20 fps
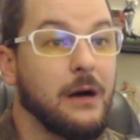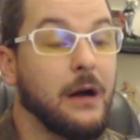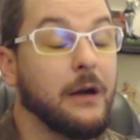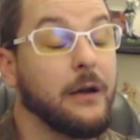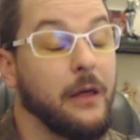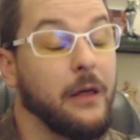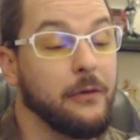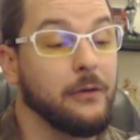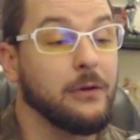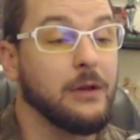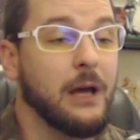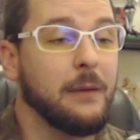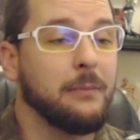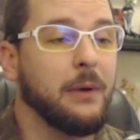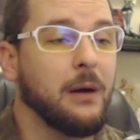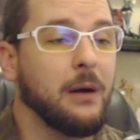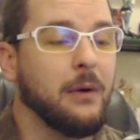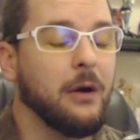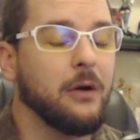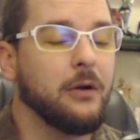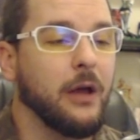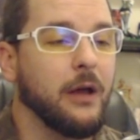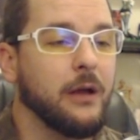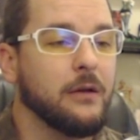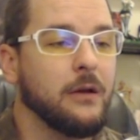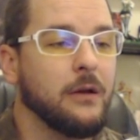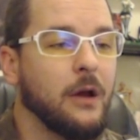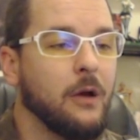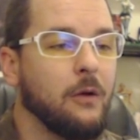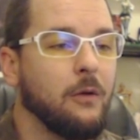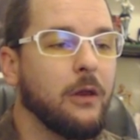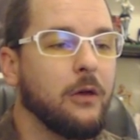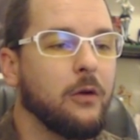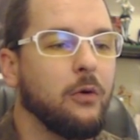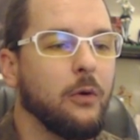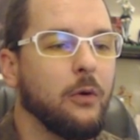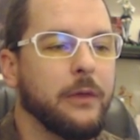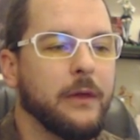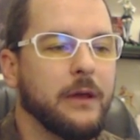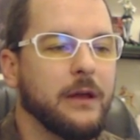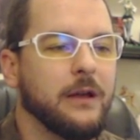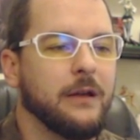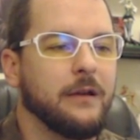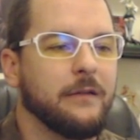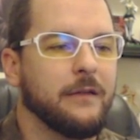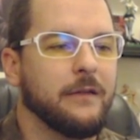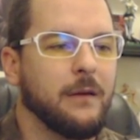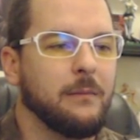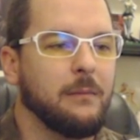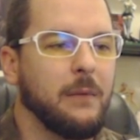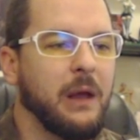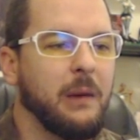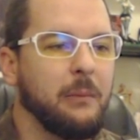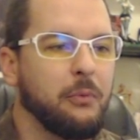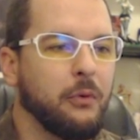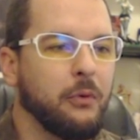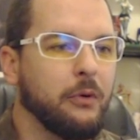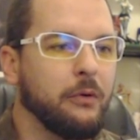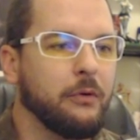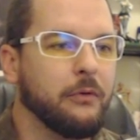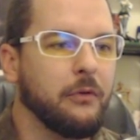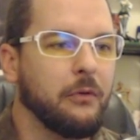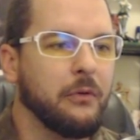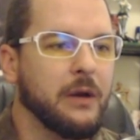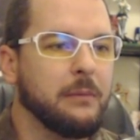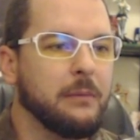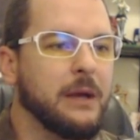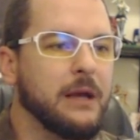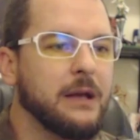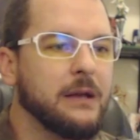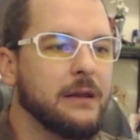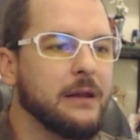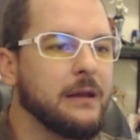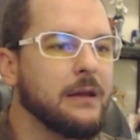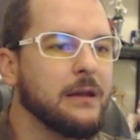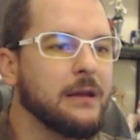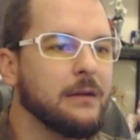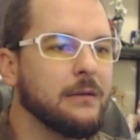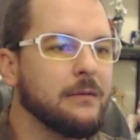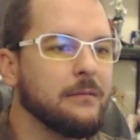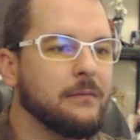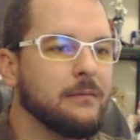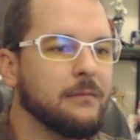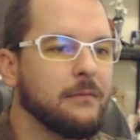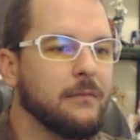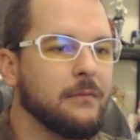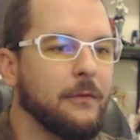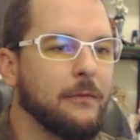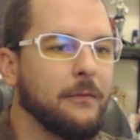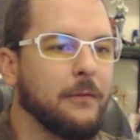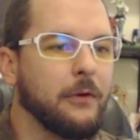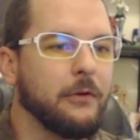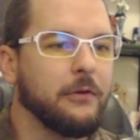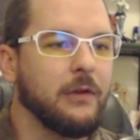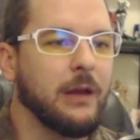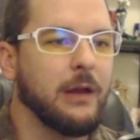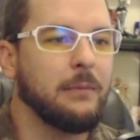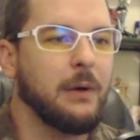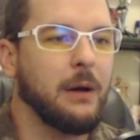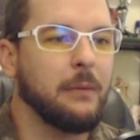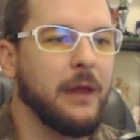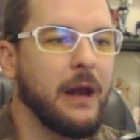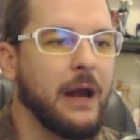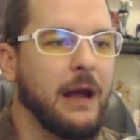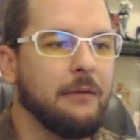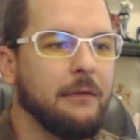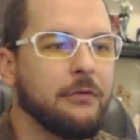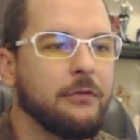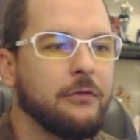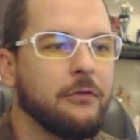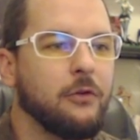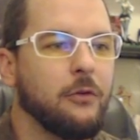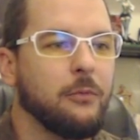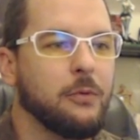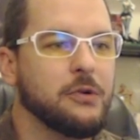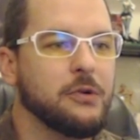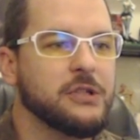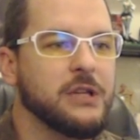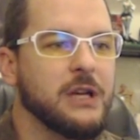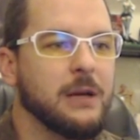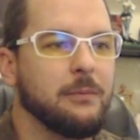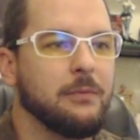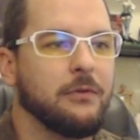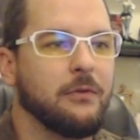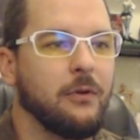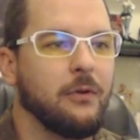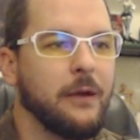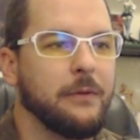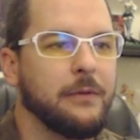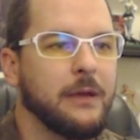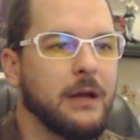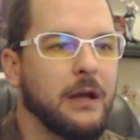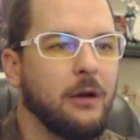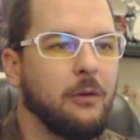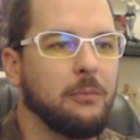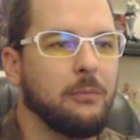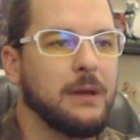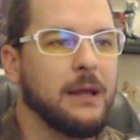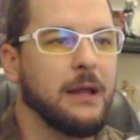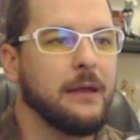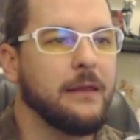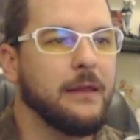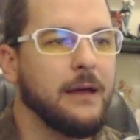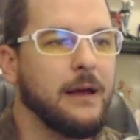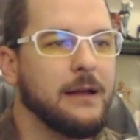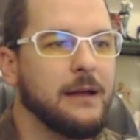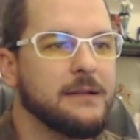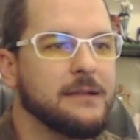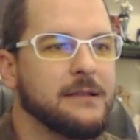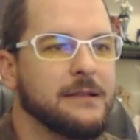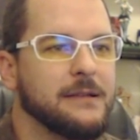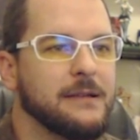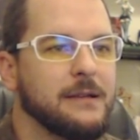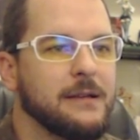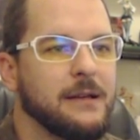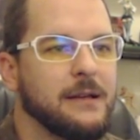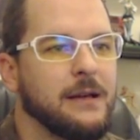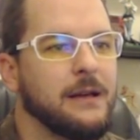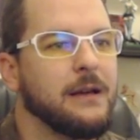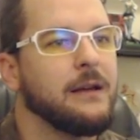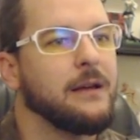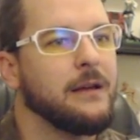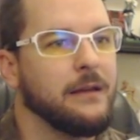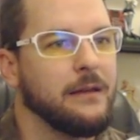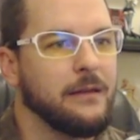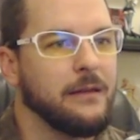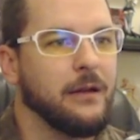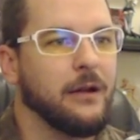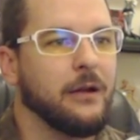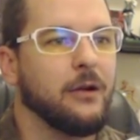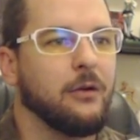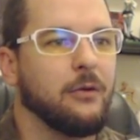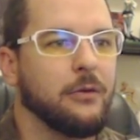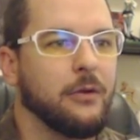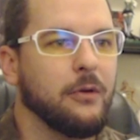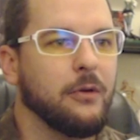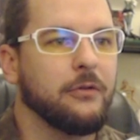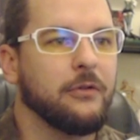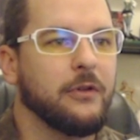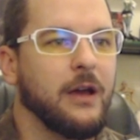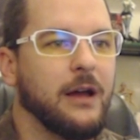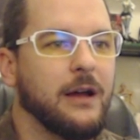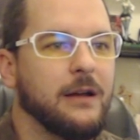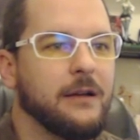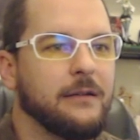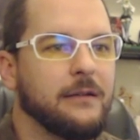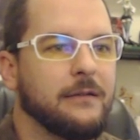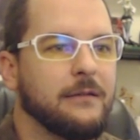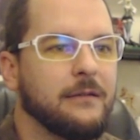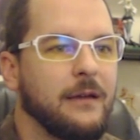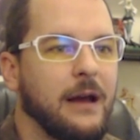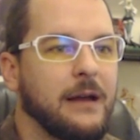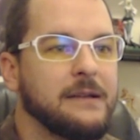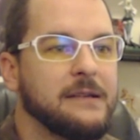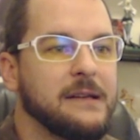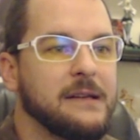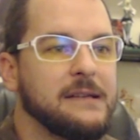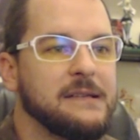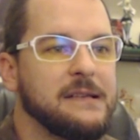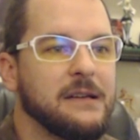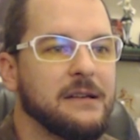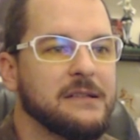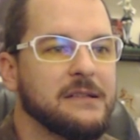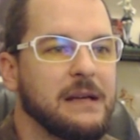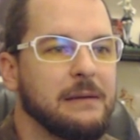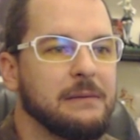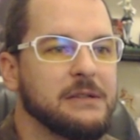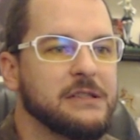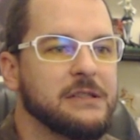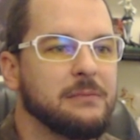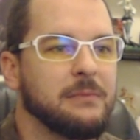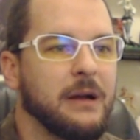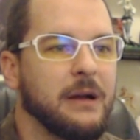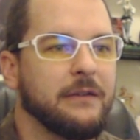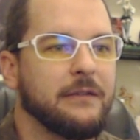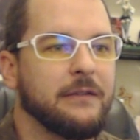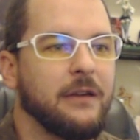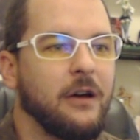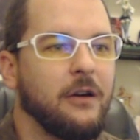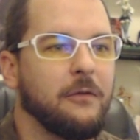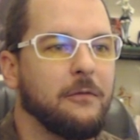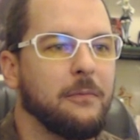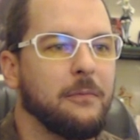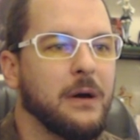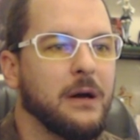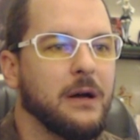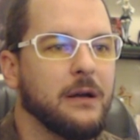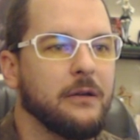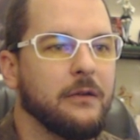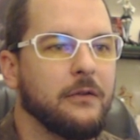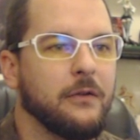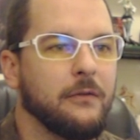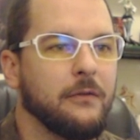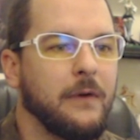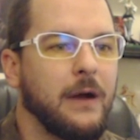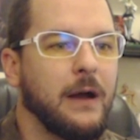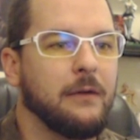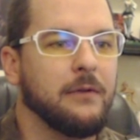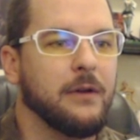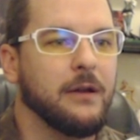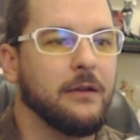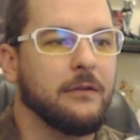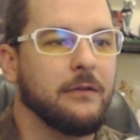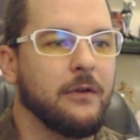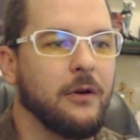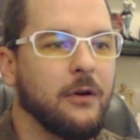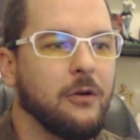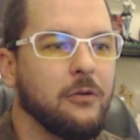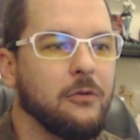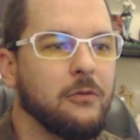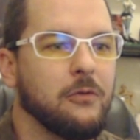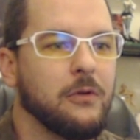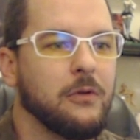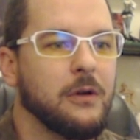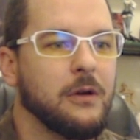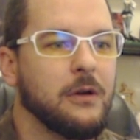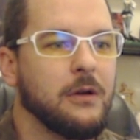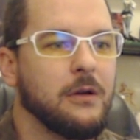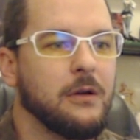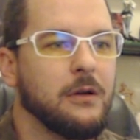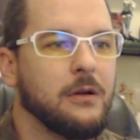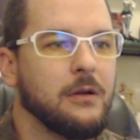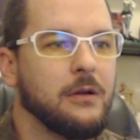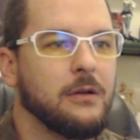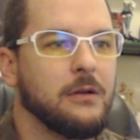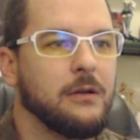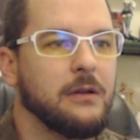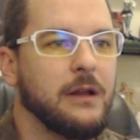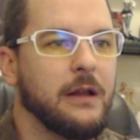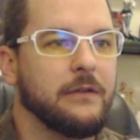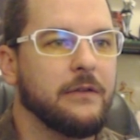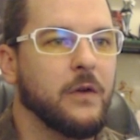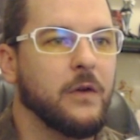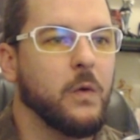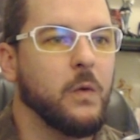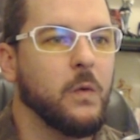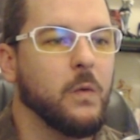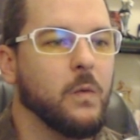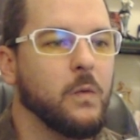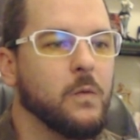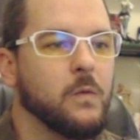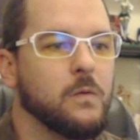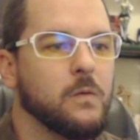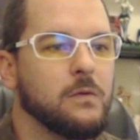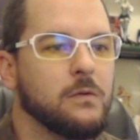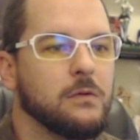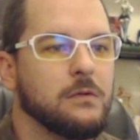Another Light Bomb. Okay. Well, the cool thing is my Emperor has already made the first Light Bomb that I have super cheap, so I think I'll play that. There go those guys. I did deal damage to myself, but survived it, so that's cool.